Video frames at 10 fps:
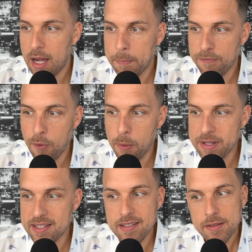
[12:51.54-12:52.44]
Uh,
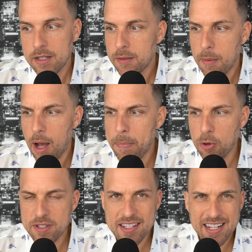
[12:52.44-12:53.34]
performance,
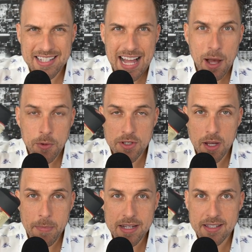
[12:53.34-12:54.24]
about six hours
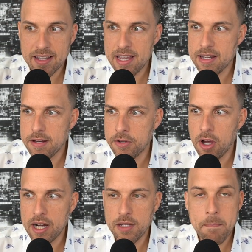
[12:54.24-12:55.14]
on my skin.
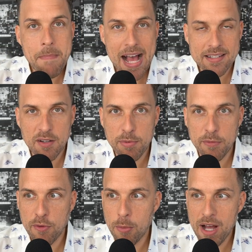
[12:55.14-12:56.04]
Not a massive
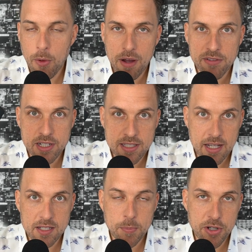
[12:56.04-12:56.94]
performer. However, it
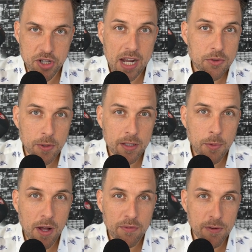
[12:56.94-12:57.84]
does project really
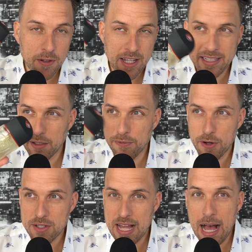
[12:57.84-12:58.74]
well for like the
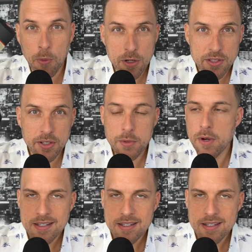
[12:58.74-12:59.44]
first hour or two.